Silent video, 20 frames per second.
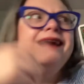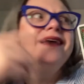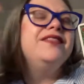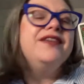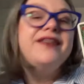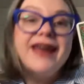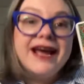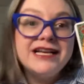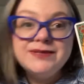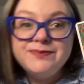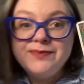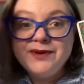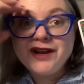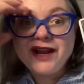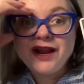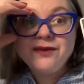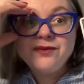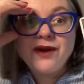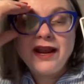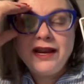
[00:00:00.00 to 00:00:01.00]
The next book
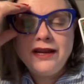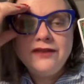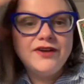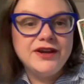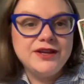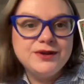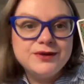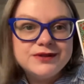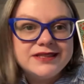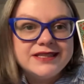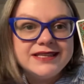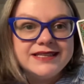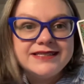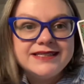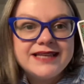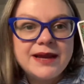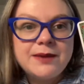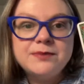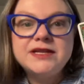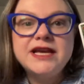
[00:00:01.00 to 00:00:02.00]
I write, if I use this
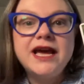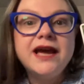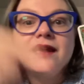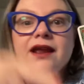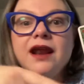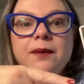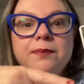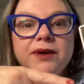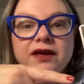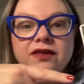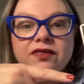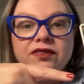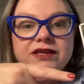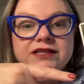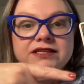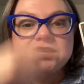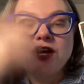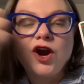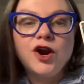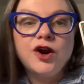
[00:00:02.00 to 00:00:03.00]
same deck and I pick
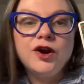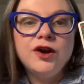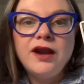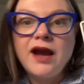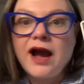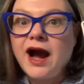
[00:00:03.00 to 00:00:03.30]
this card,